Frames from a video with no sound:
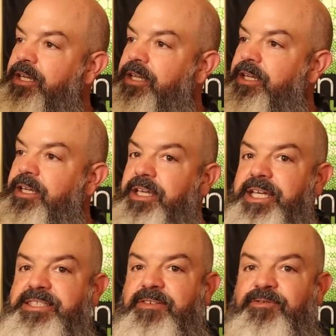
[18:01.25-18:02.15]

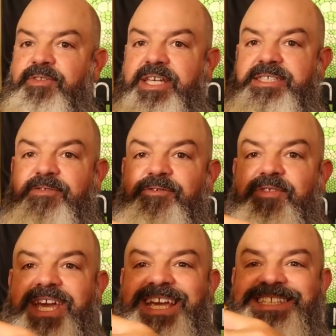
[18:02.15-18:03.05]
It's a
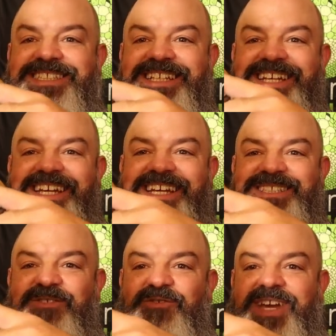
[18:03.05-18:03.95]
face.
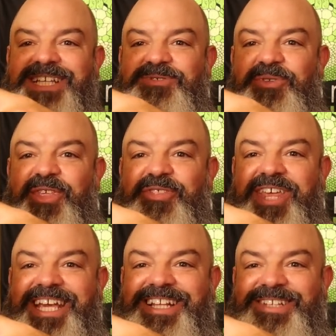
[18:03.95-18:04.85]
It's a face with a
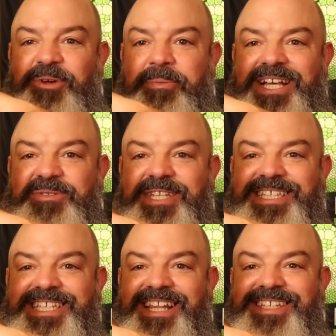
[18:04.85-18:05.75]
thing. It reminds me of
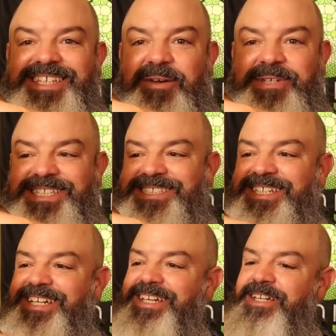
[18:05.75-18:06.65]
the Teletubbies.
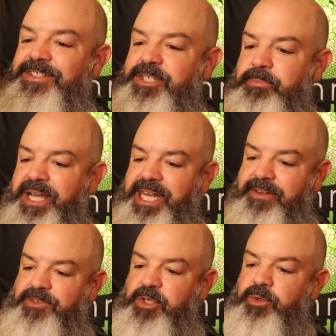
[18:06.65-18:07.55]
She might
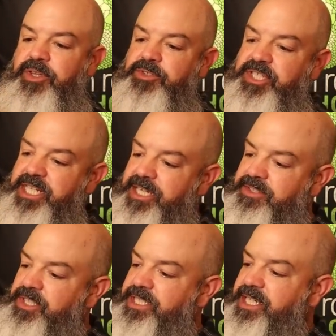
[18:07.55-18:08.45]
have two of those. She
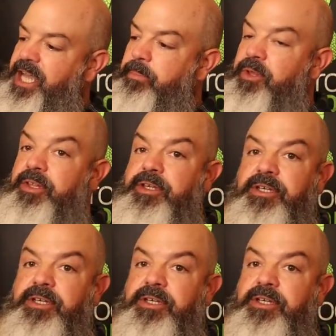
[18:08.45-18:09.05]
does. She has a couple.